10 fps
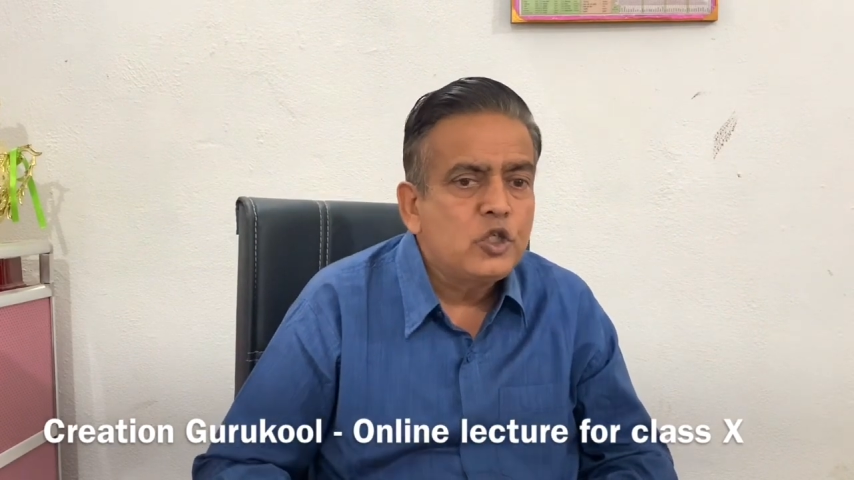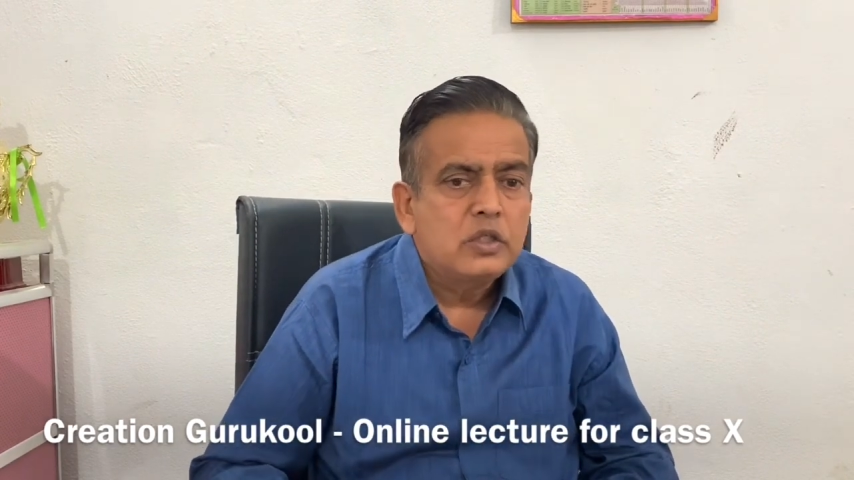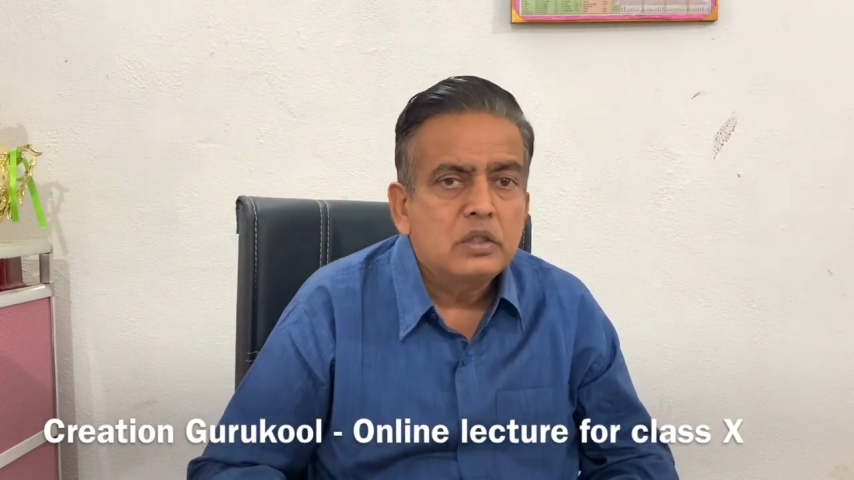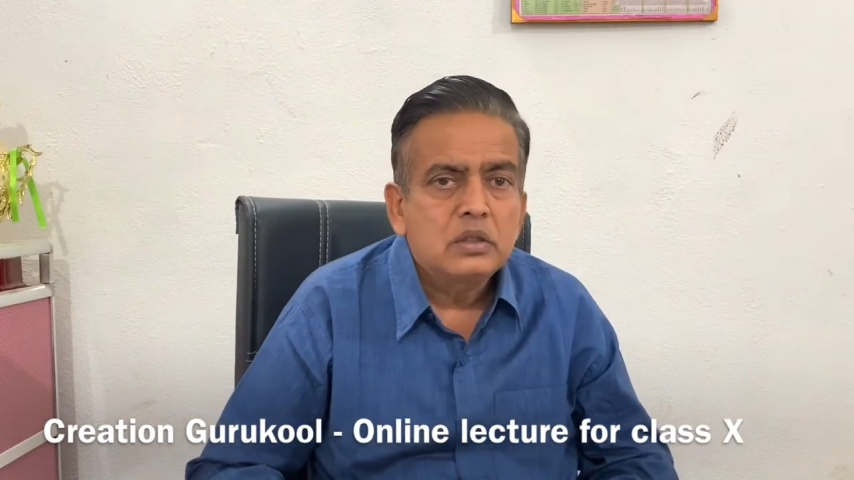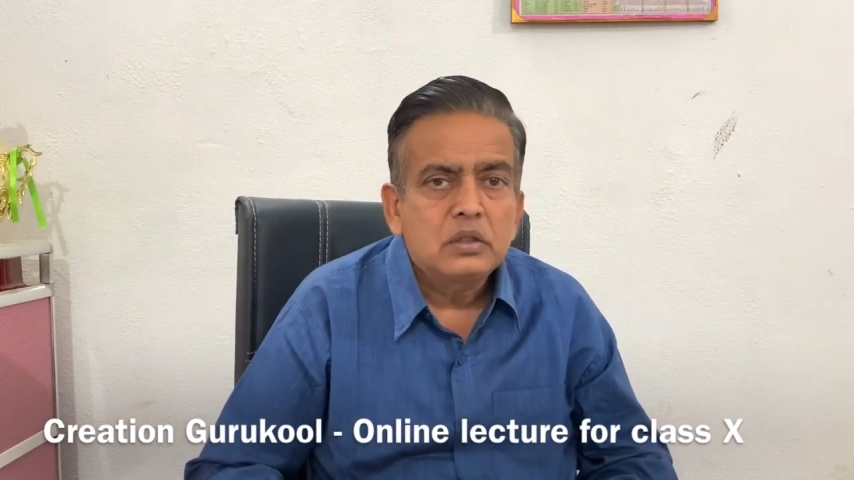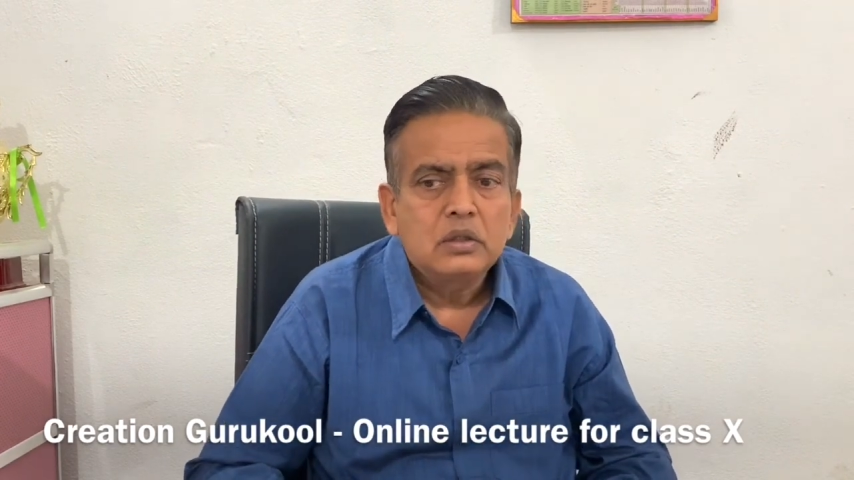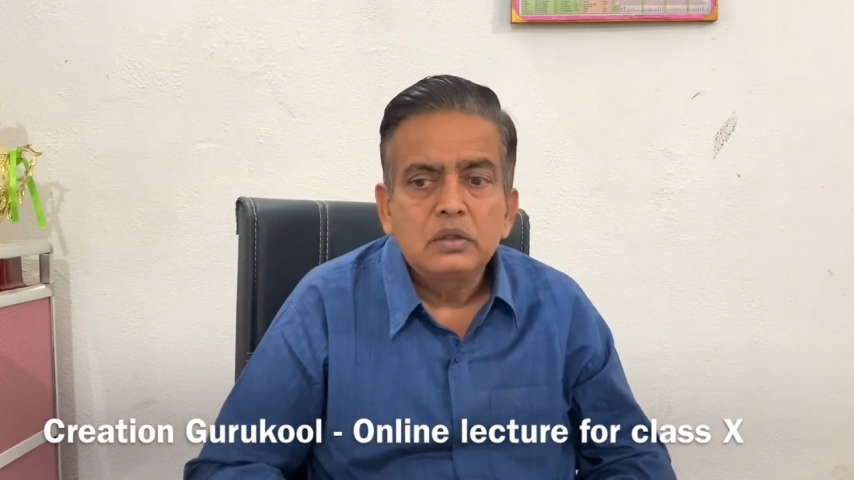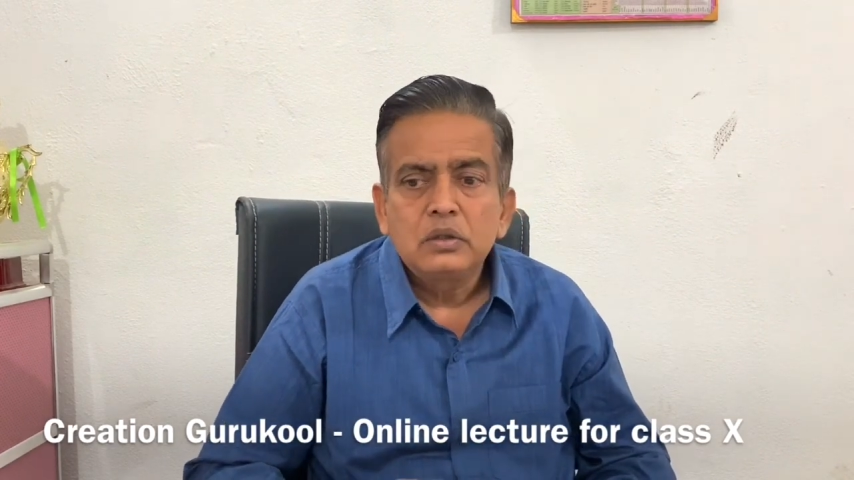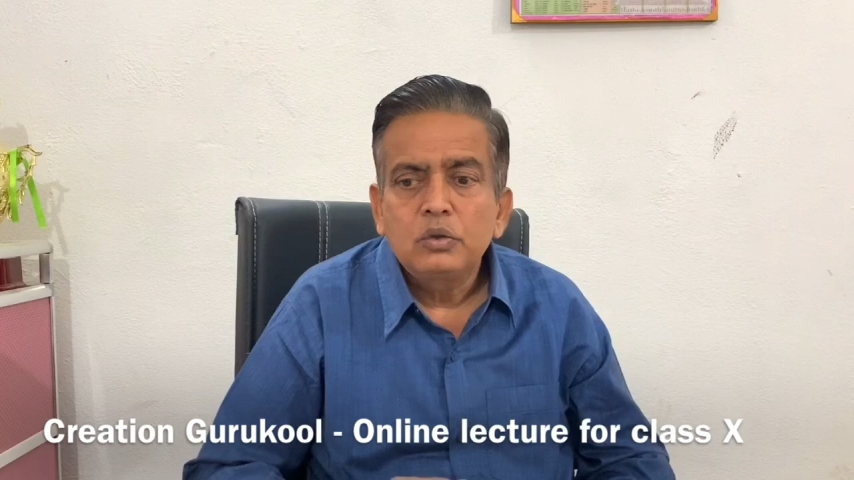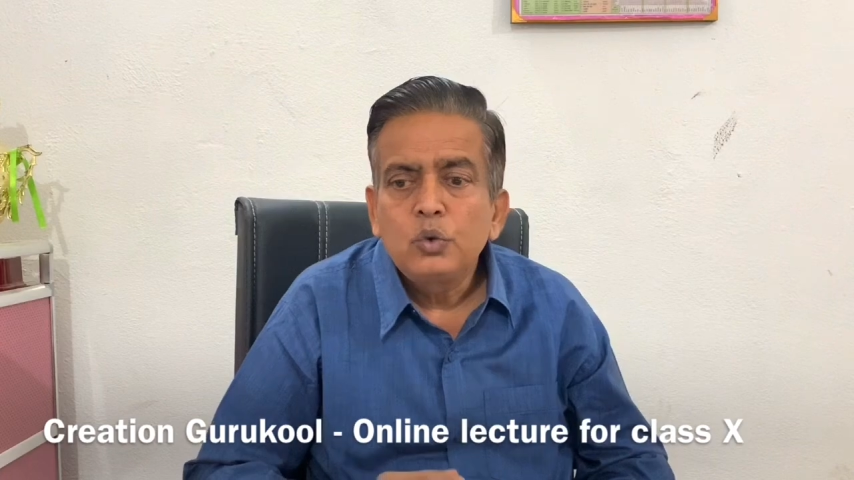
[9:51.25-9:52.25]

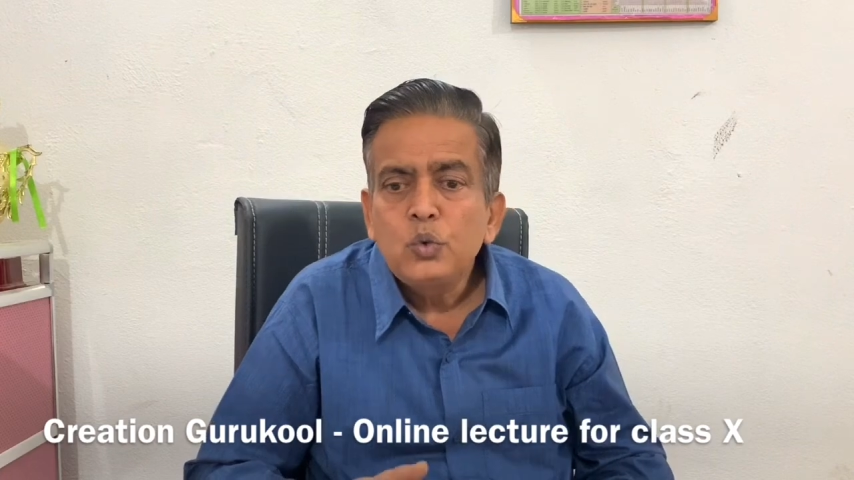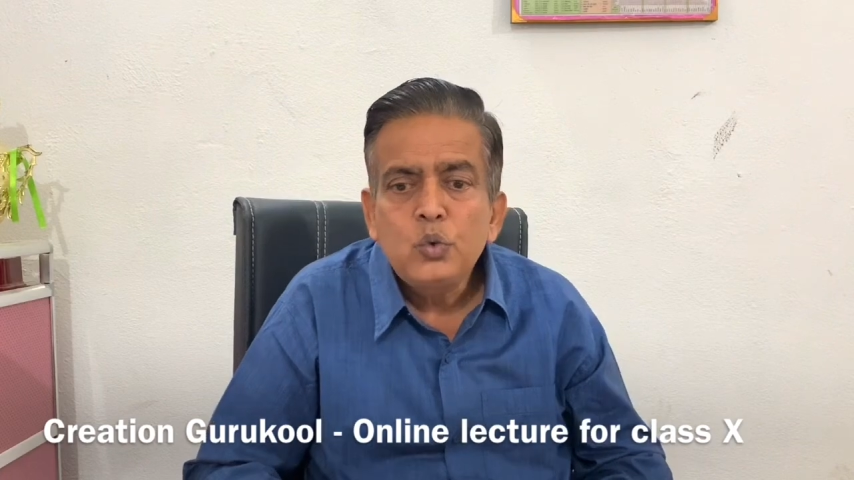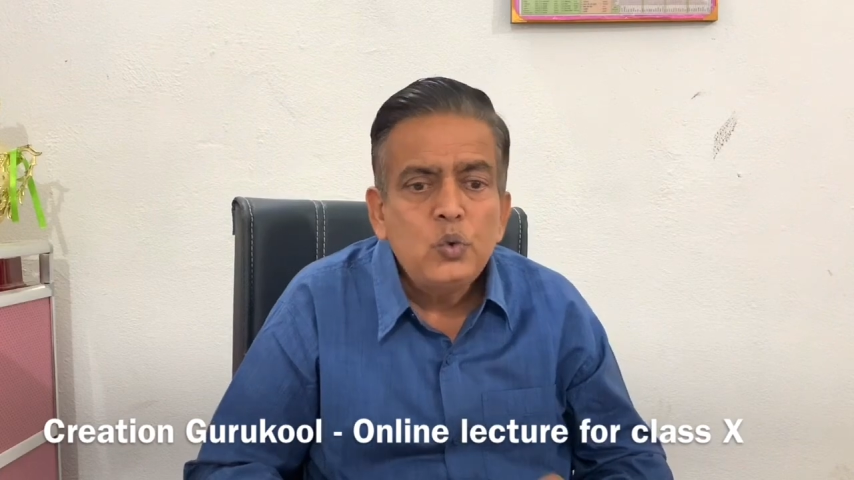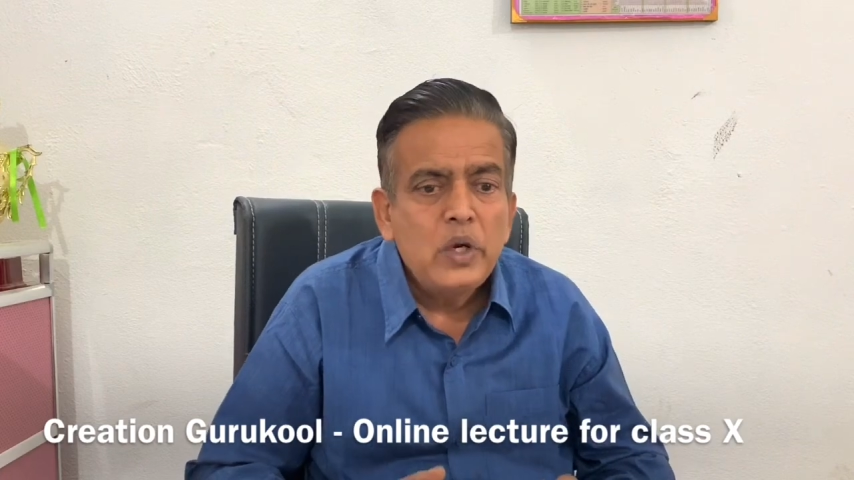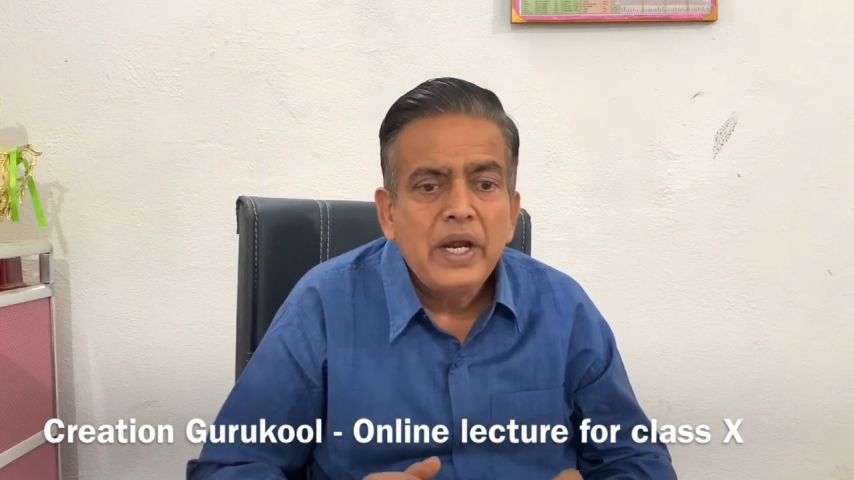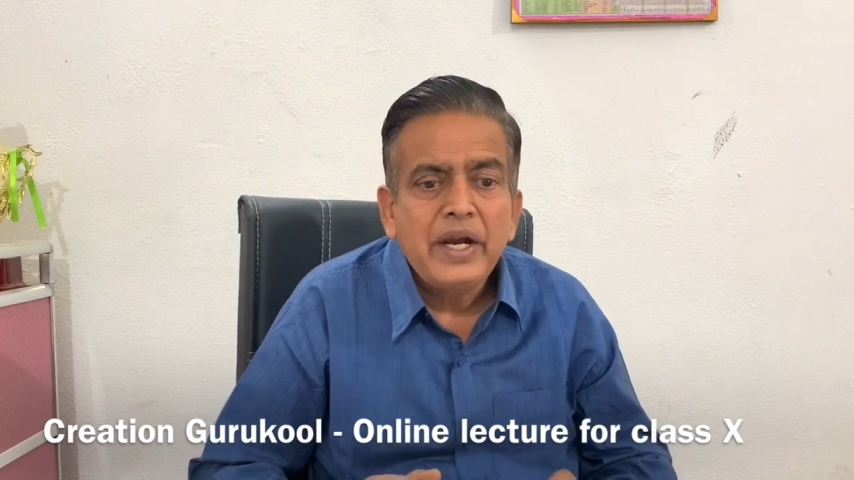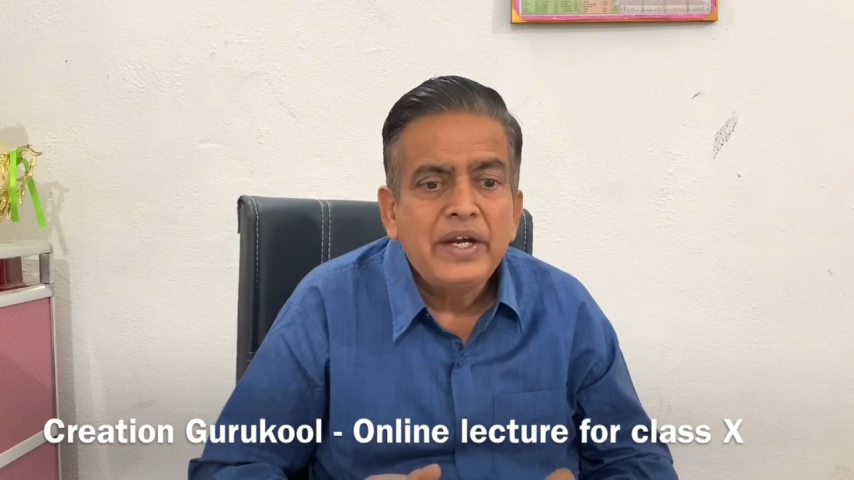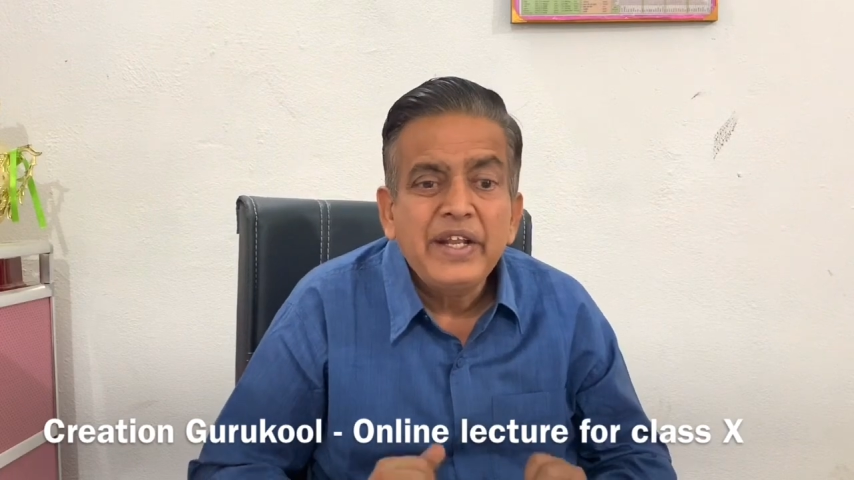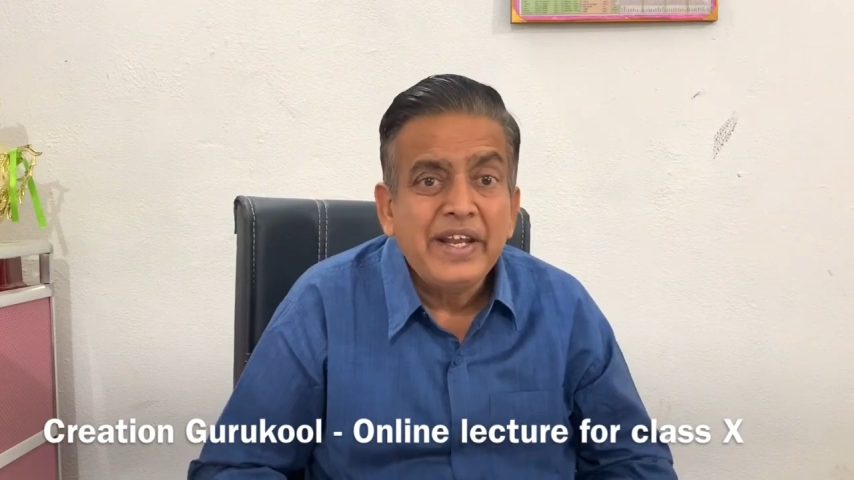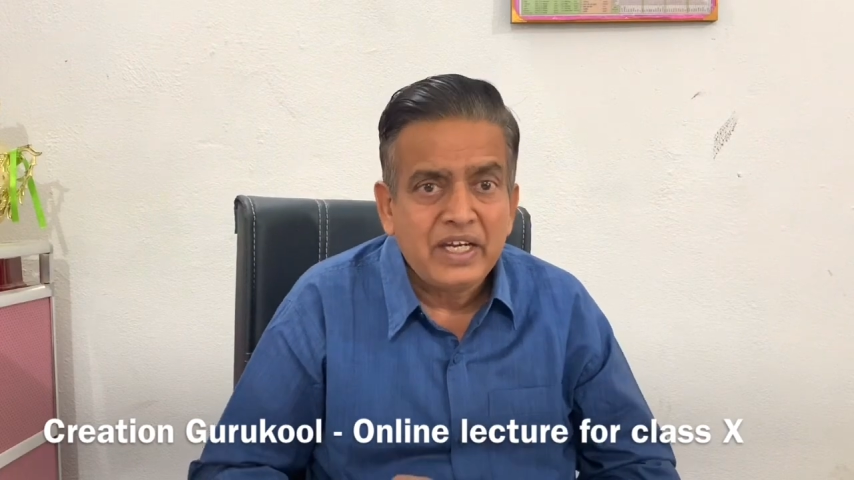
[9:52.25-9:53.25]
who
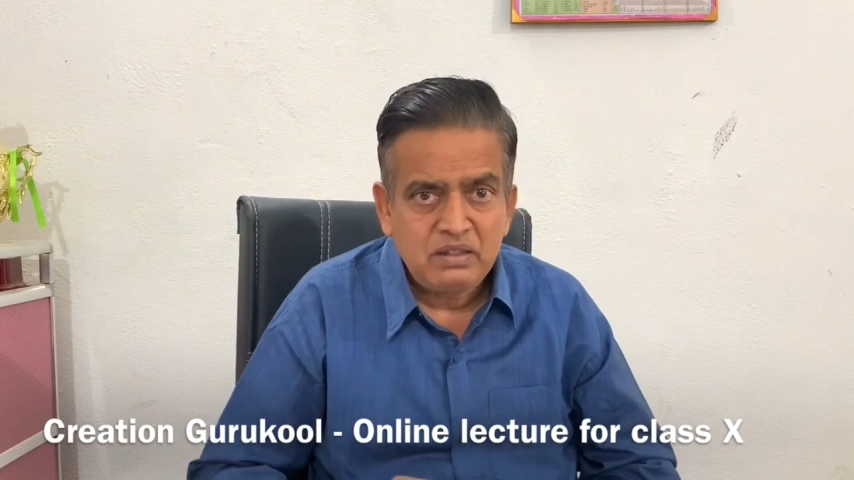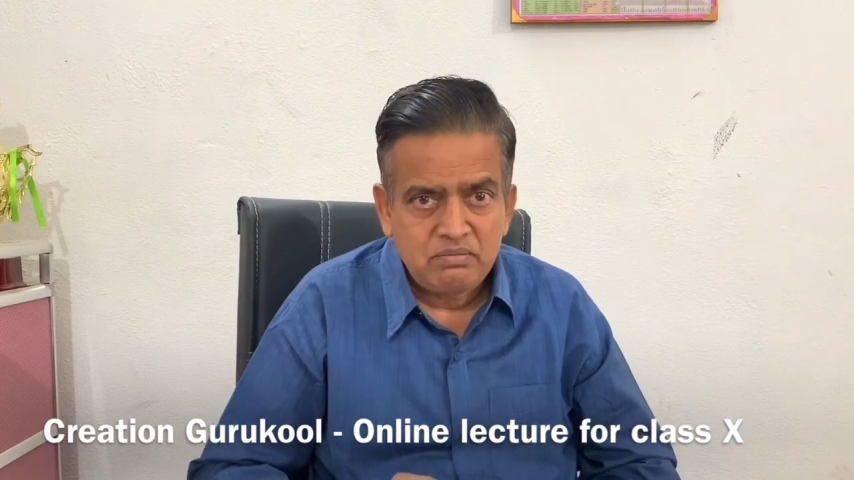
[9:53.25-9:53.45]
had egg.